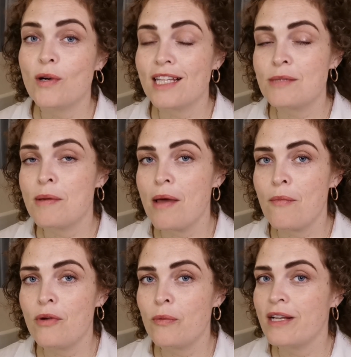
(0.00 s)
well as my
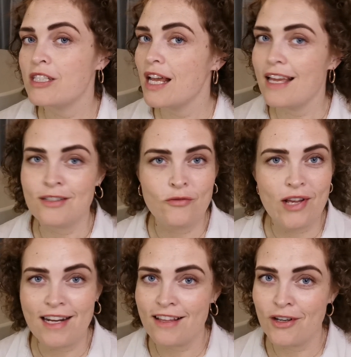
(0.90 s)
memory, which isn't
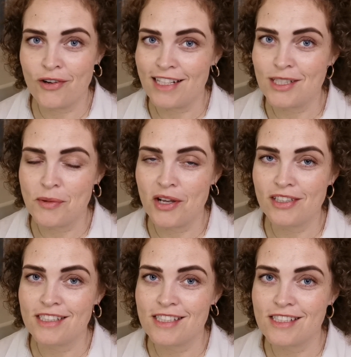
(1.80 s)
really that great to be
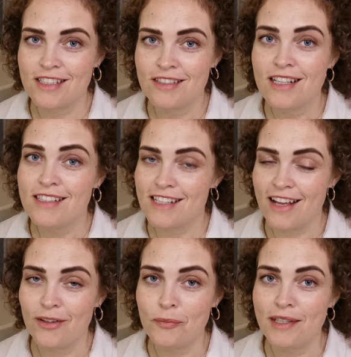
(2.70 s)
honest, to
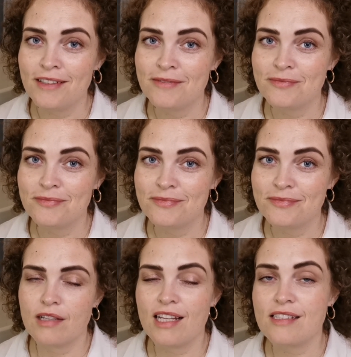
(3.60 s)
help me.
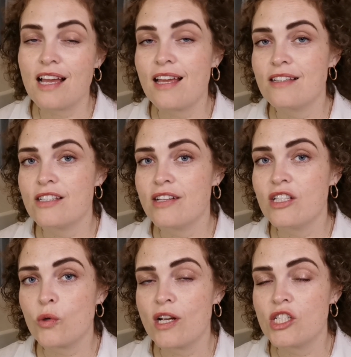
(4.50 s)
And I answered
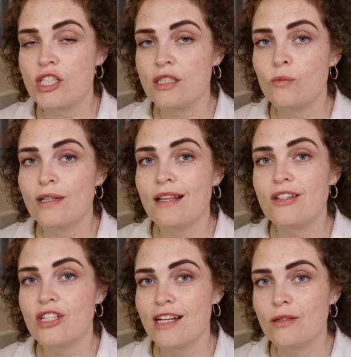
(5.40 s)
each question with
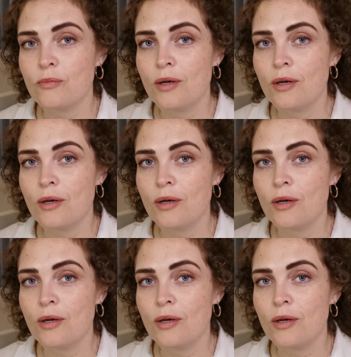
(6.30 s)
a journal